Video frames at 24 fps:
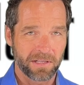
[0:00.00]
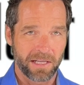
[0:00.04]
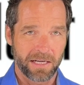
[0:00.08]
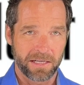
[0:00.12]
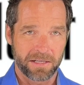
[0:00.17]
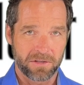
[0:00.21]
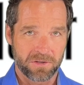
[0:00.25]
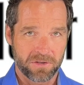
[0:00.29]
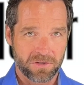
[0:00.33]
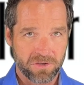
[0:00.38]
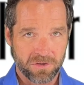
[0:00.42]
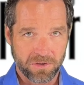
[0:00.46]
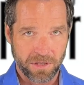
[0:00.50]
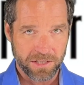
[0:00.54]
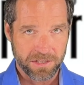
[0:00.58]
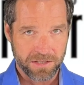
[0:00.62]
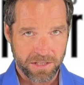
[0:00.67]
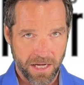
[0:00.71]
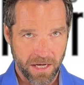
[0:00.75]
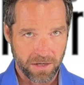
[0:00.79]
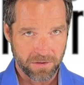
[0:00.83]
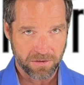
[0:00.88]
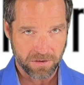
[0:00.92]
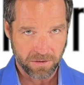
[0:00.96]
like you're
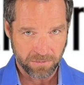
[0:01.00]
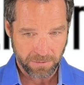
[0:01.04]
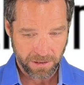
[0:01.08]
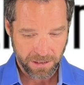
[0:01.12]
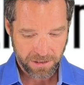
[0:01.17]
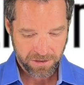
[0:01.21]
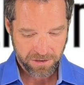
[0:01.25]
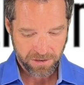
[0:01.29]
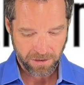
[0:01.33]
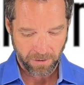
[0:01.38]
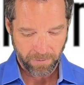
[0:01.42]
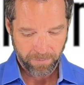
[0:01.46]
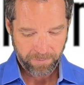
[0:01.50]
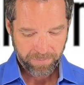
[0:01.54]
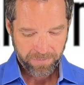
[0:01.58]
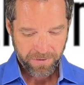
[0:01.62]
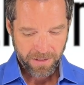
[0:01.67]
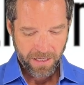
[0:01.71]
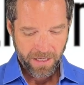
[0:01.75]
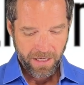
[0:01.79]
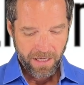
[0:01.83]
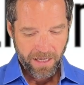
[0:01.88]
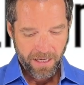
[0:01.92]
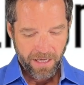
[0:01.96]
stretched out too much. So
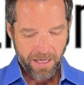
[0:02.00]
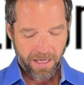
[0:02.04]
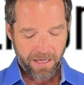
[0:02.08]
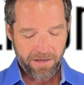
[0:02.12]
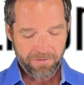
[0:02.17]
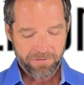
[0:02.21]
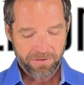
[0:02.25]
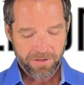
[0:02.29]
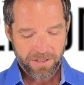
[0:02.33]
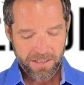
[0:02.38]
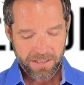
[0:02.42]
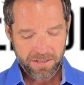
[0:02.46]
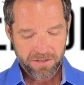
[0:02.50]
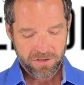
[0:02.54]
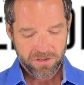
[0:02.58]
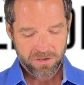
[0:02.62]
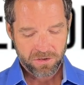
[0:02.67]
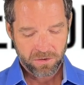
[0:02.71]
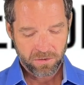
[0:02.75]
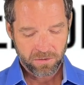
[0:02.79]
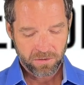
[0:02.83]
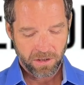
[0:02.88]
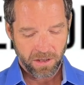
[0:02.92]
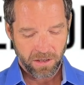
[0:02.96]
if it is
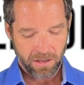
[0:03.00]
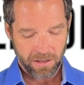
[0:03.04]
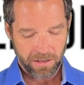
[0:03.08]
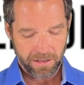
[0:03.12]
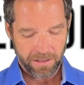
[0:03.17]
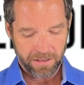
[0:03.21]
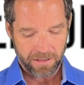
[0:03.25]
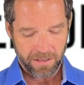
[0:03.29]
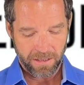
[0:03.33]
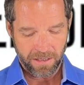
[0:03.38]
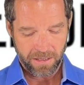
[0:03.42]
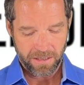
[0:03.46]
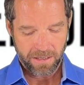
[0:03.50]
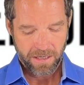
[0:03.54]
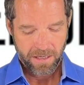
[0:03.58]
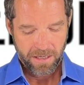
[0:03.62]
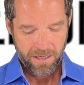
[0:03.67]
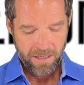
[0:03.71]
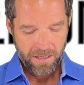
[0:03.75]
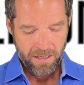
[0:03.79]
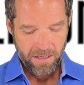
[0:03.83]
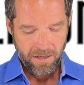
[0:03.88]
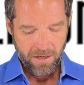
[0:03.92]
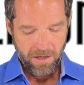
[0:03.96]
too long indeed,
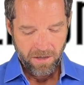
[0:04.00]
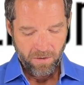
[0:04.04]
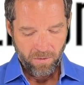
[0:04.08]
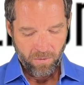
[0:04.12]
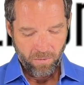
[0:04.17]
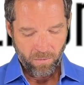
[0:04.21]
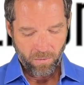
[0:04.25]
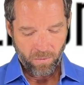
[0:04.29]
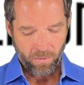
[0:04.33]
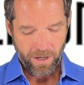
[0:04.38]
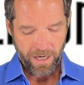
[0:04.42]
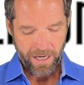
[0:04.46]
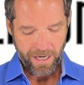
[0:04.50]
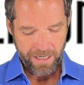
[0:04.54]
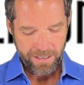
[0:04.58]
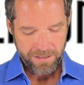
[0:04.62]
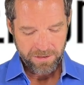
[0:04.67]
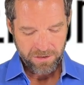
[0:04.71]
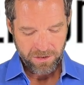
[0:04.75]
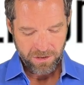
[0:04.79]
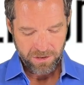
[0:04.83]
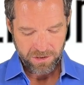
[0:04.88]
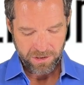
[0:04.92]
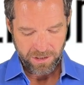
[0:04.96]
what I
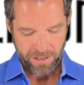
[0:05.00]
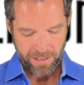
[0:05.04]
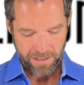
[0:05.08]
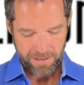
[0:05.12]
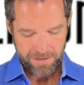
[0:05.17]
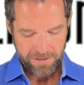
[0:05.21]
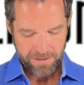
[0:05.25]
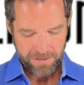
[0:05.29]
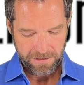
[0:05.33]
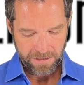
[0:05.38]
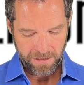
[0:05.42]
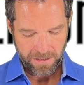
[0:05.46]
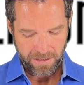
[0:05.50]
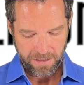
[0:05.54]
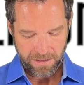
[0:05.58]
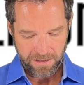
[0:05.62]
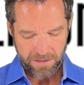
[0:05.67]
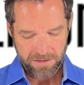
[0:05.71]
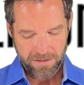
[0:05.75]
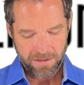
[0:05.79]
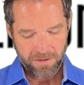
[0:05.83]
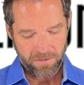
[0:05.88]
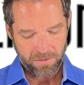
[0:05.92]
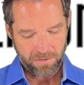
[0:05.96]
suggest
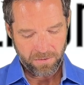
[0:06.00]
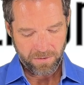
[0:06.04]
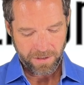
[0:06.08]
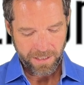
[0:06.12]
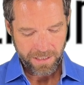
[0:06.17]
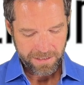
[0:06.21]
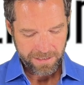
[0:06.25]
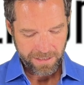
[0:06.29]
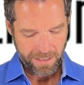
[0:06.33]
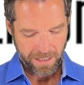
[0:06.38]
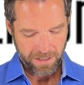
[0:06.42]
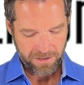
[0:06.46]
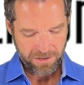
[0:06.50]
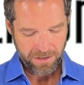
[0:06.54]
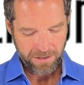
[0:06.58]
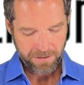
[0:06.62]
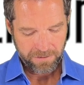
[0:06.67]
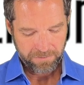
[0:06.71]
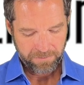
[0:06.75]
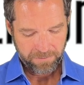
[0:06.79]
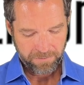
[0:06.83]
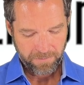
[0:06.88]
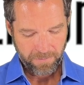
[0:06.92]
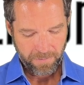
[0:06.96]
is reattach it,
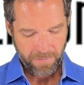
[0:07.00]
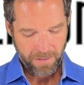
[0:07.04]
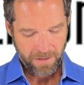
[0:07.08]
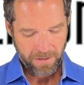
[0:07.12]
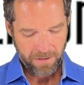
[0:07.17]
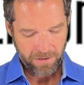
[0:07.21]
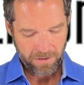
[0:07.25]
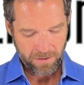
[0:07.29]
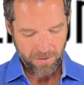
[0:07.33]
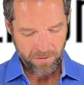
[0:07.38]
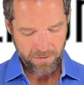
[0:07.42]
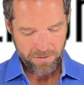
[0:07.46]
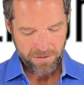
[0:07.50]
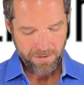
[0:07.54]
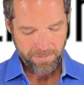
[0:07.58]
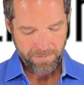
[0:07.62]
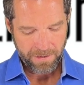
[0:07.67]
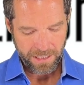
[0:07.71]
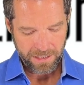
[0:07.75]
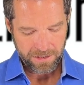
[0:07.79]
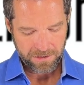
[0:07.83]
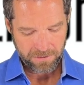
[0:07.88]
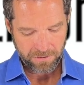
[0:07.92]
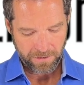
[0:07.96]
use the
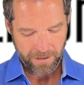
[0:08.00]
base